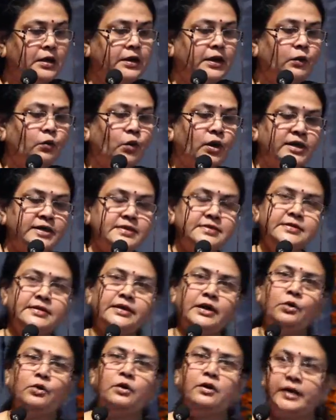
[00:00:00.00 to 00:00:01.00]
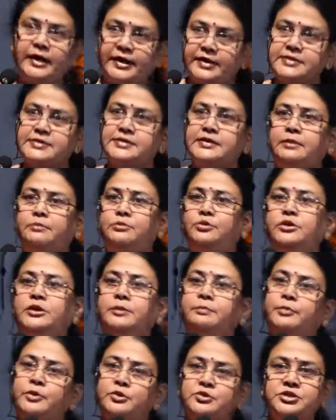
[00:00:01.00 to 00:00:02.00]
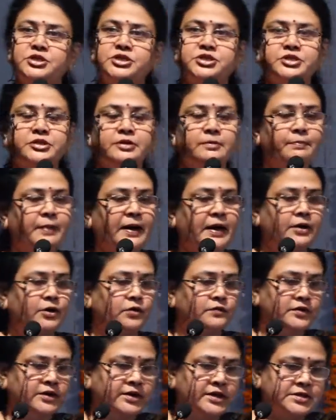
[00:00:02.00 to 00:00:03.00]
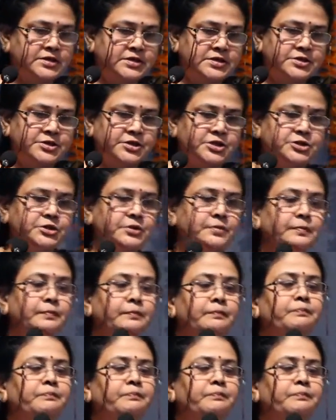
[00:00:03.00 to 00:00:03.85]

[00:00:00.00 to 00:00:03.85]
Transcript: Now let us come to the procedural part of the registration.